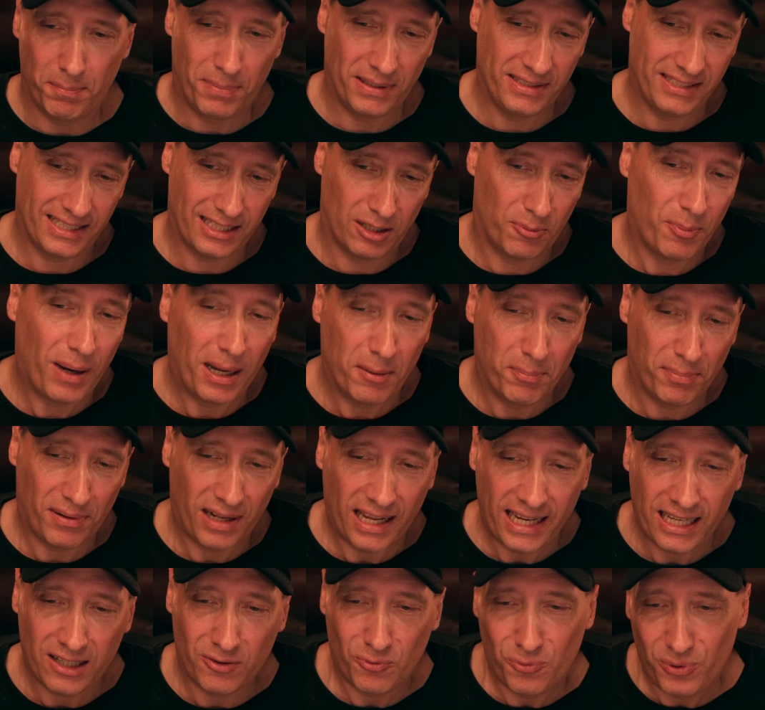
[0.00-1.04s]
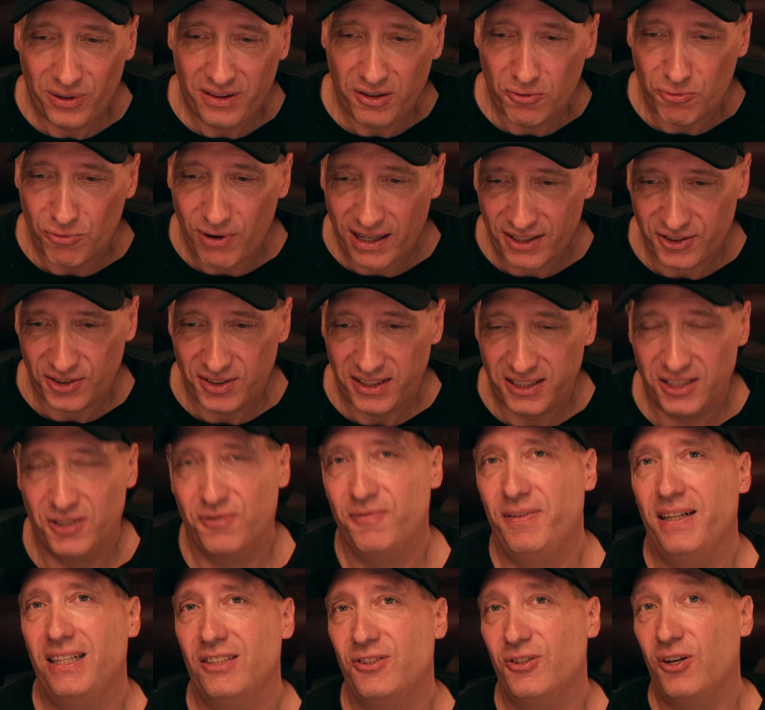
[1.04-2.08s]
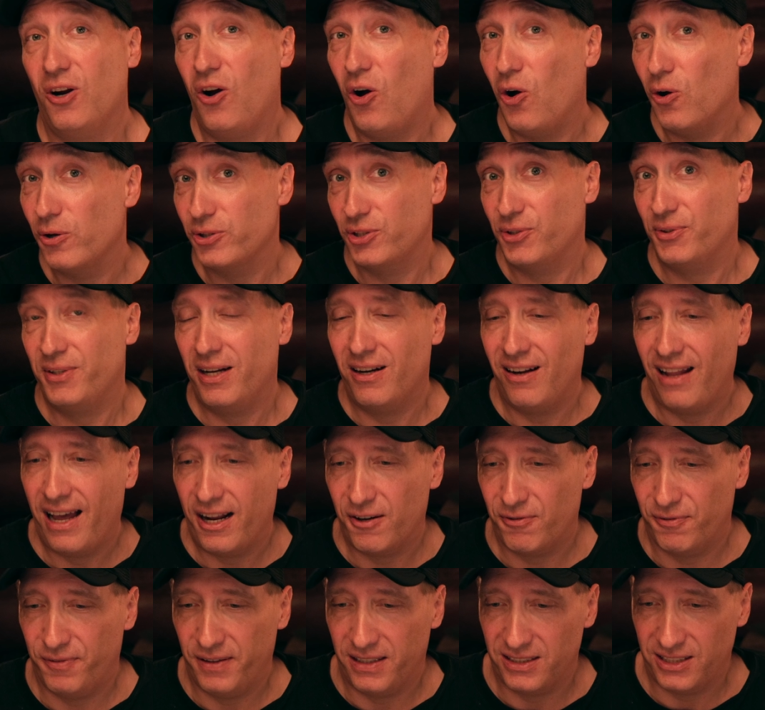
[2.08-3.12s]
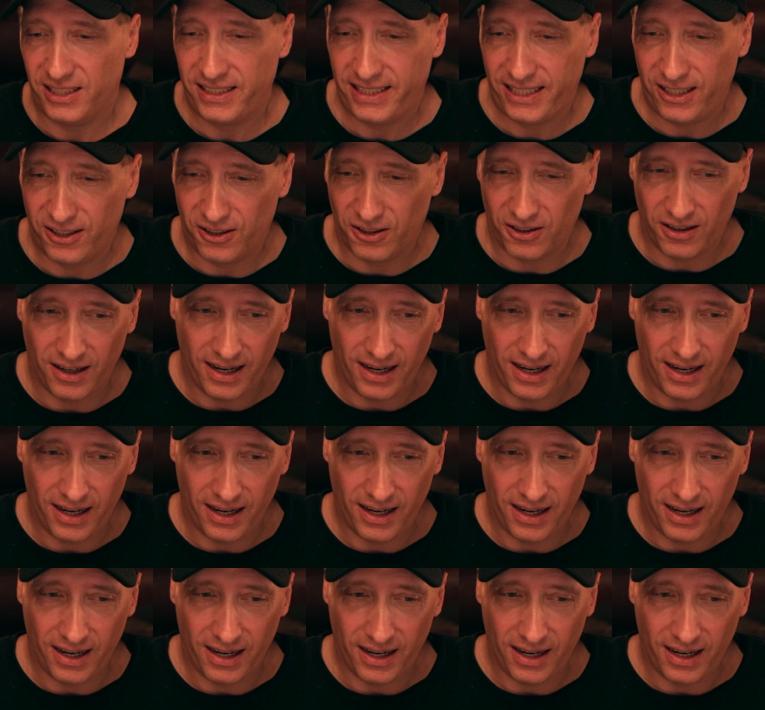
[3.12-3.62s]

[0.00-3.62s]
particularly by playing with the resonance filter, also in our ladder filter here,